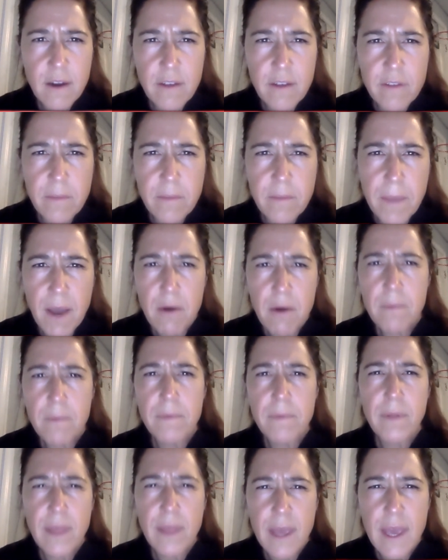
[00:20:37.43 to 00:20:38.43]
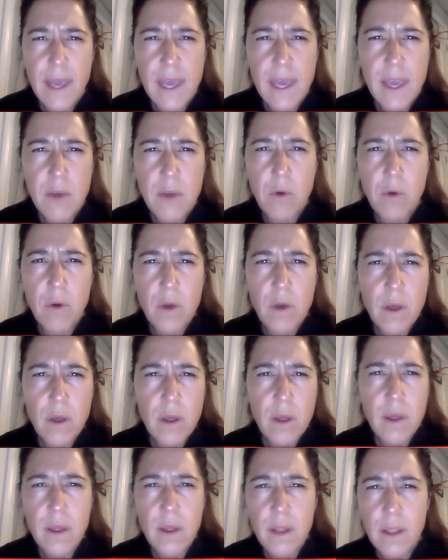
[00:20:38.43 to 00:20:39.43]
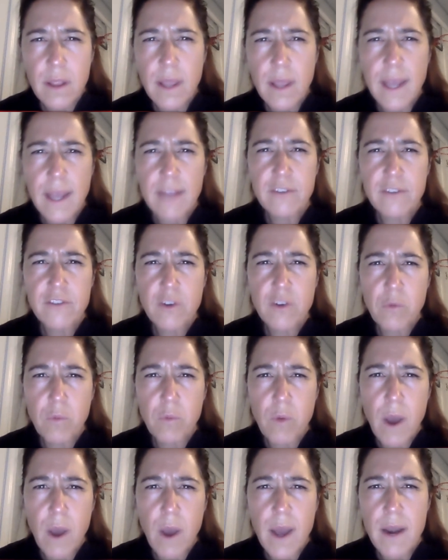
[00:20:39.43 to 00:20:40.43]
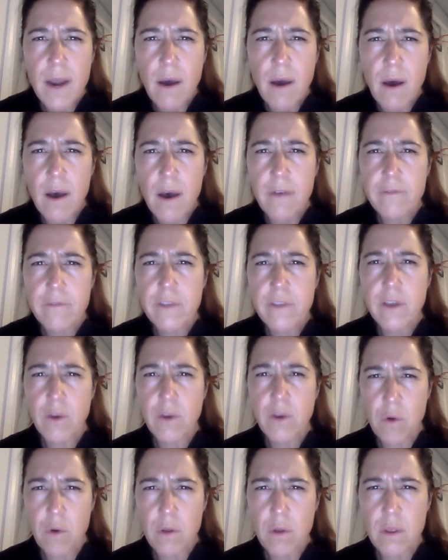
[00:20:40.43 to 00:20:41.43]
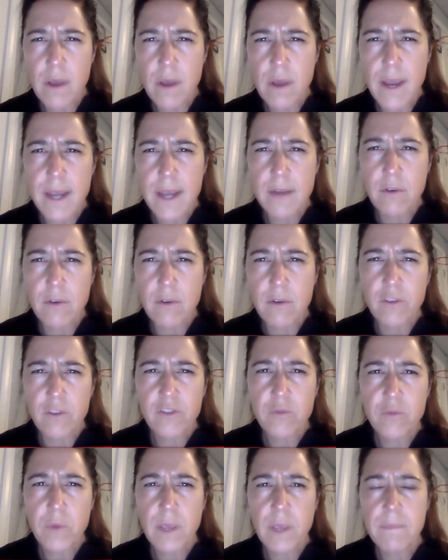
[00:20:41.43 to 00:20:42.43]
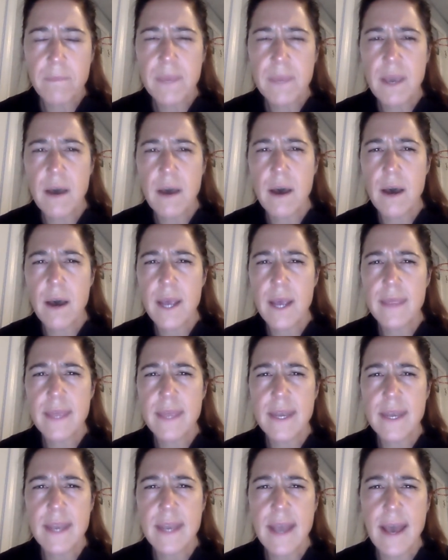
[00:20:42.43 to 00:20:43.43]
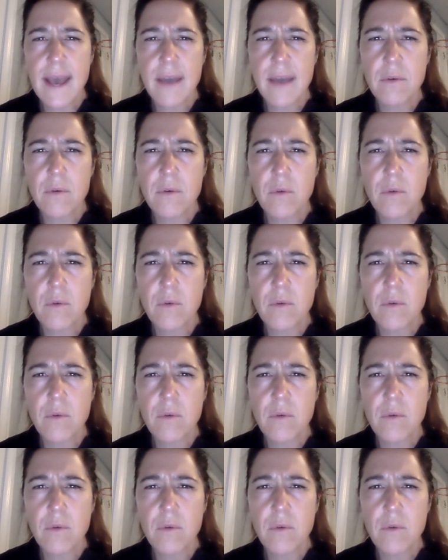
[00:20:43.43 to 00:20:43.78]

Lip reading: If the power play likes to run off the goal line or swing behind the net,